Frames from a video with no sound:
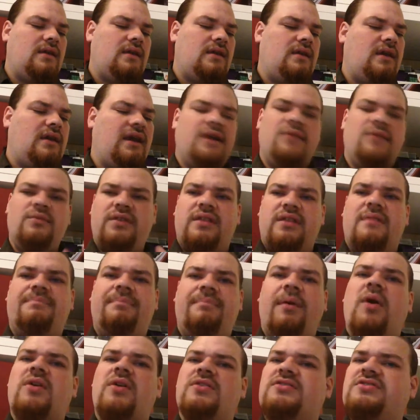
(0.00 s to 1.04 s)
And with a
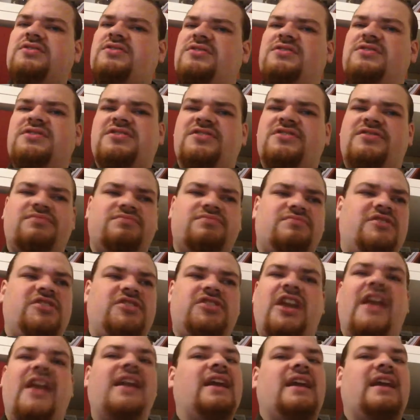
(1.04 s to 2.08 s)
box, you're just
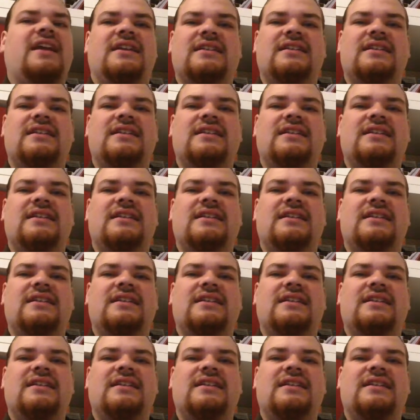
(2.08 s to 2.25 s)
shaking.